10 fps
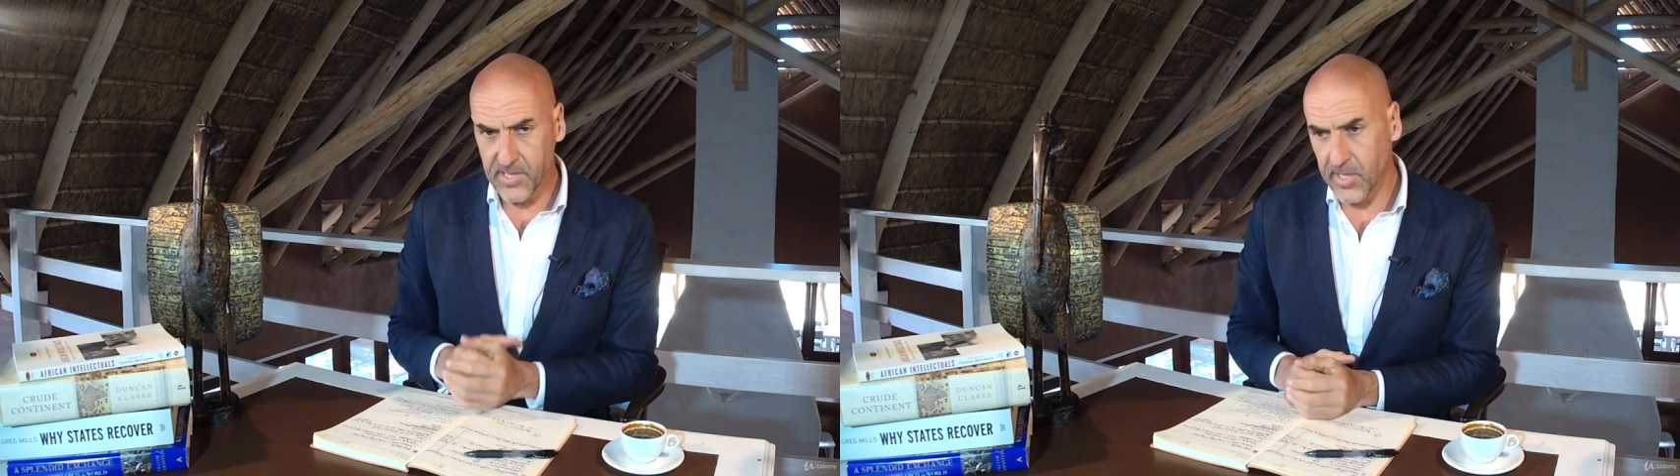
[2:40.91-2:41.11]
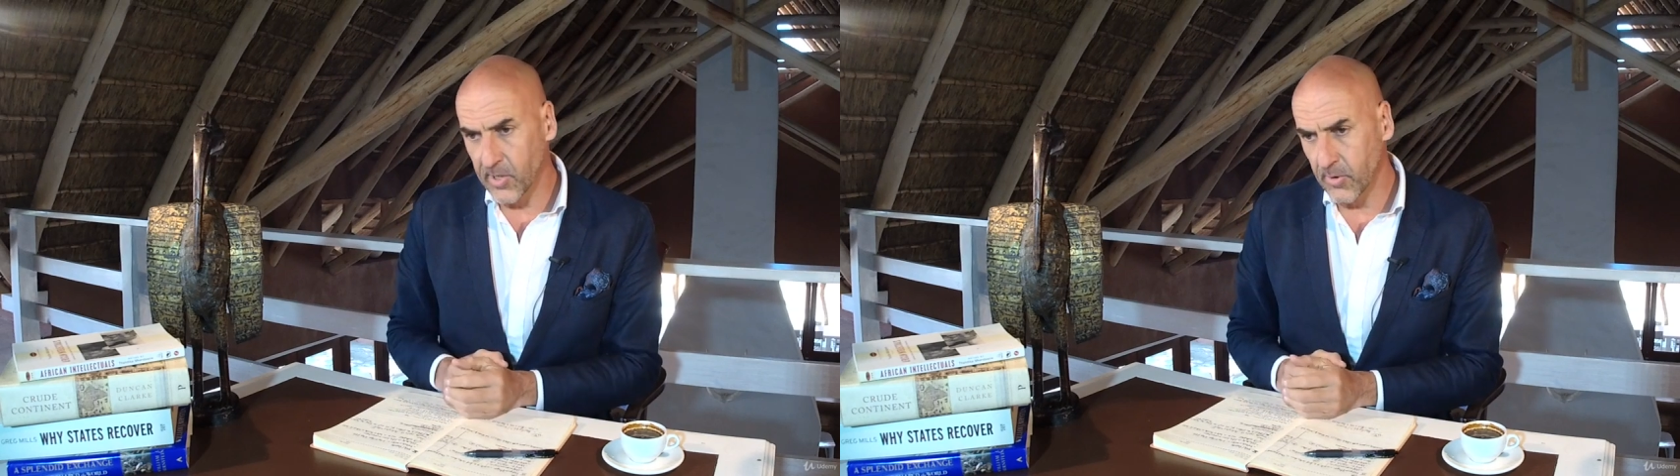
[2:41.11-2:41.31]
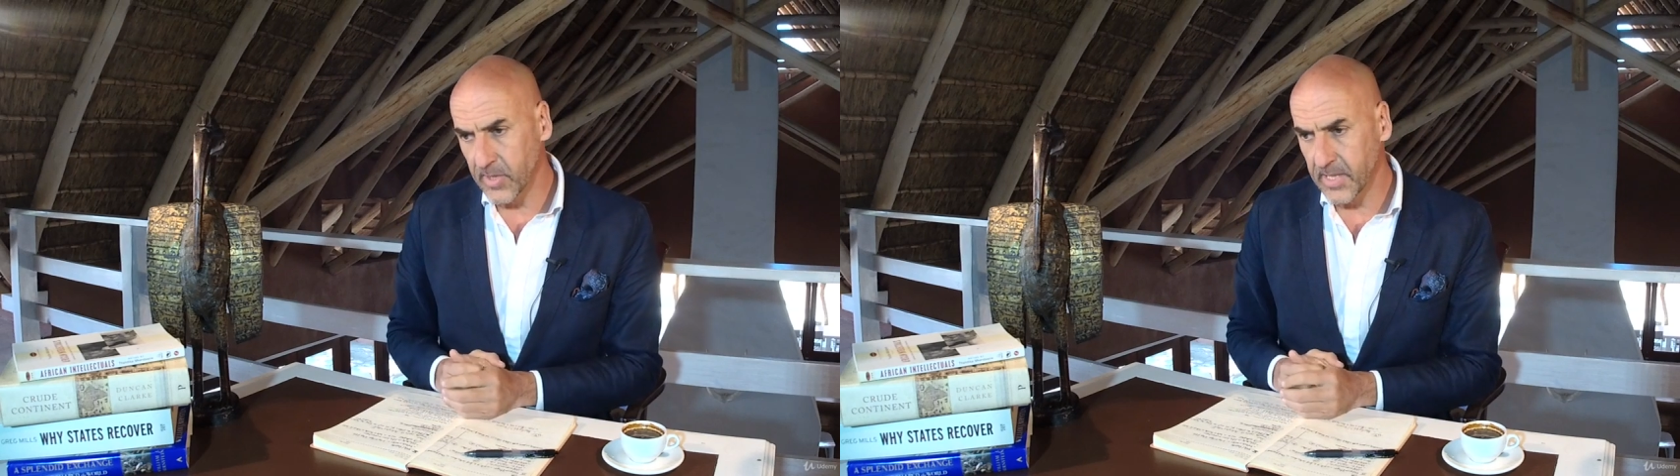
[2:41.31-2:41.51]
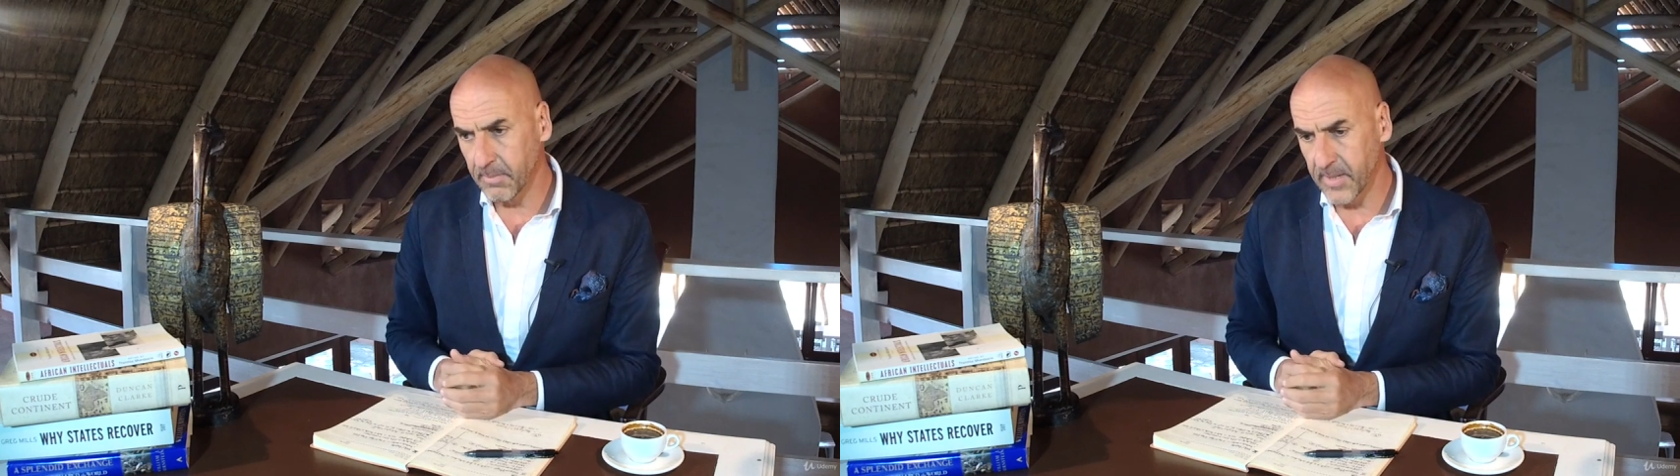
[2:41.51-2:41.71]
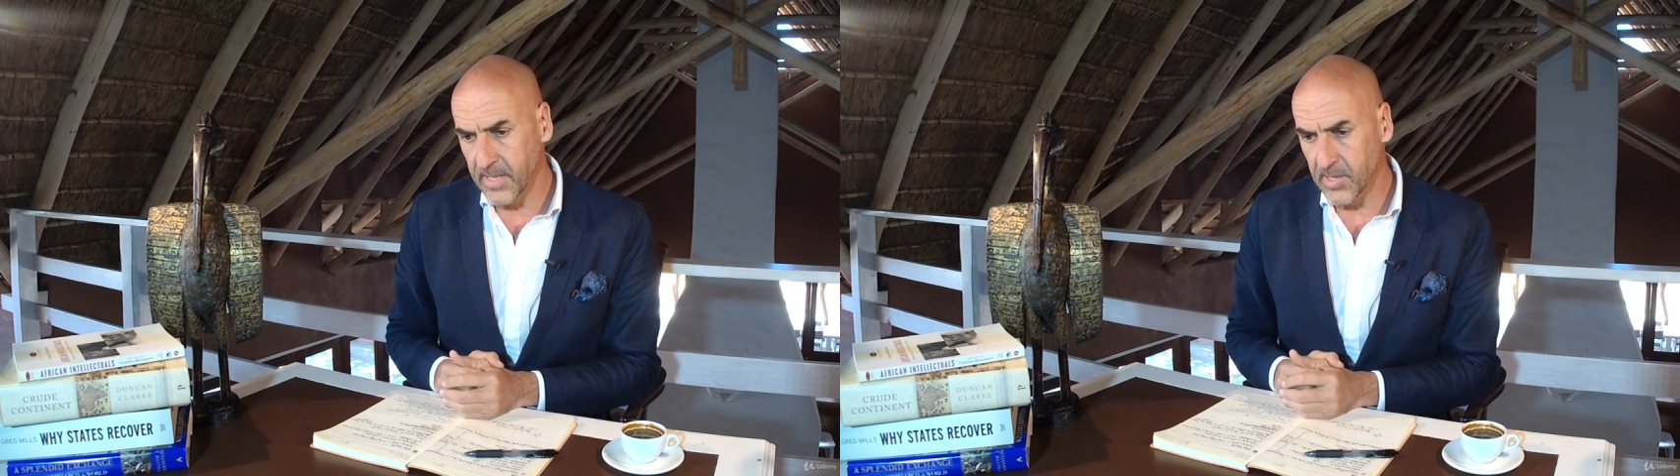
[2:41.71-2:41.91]
security
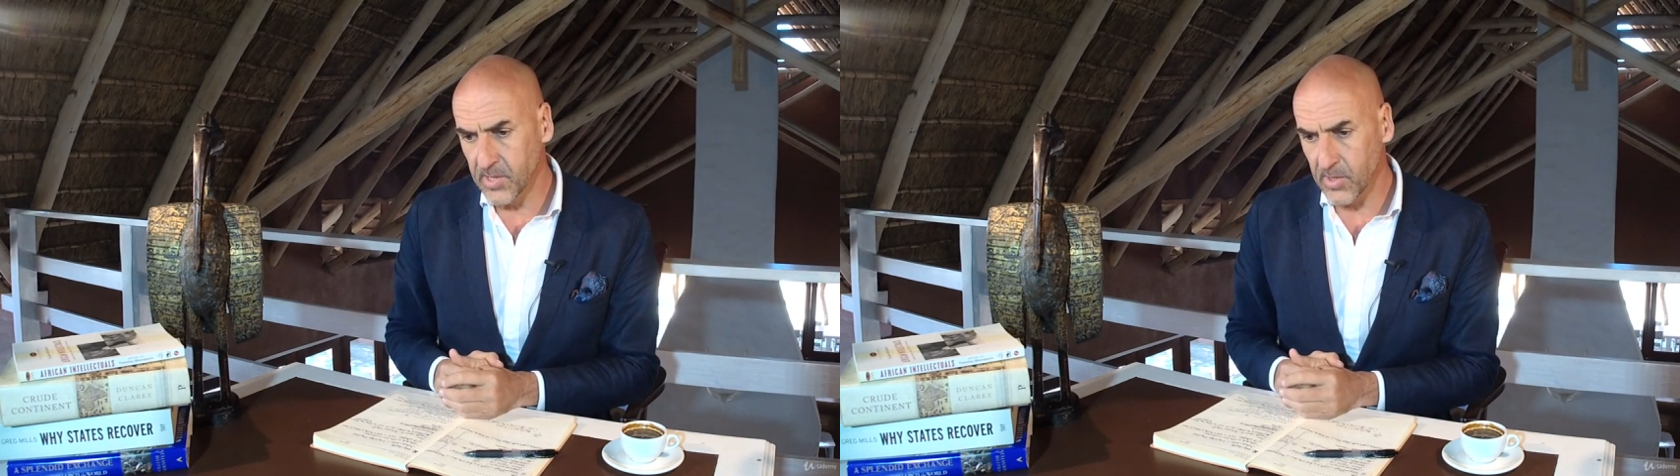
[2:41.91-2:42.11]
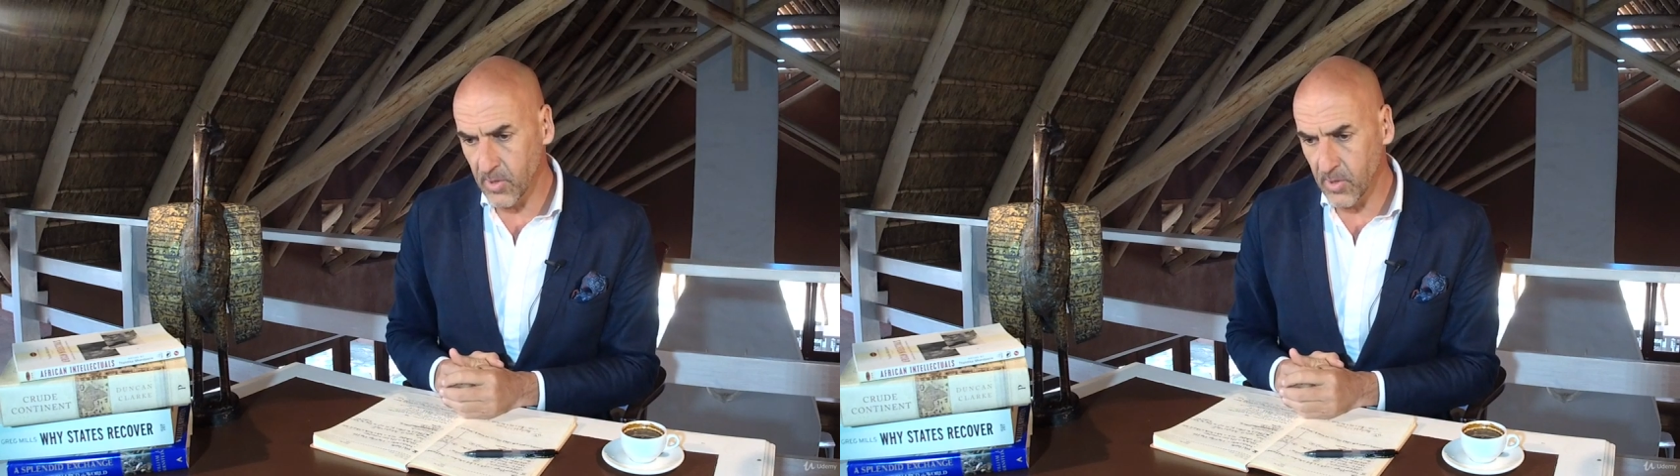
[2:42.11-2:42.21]
means,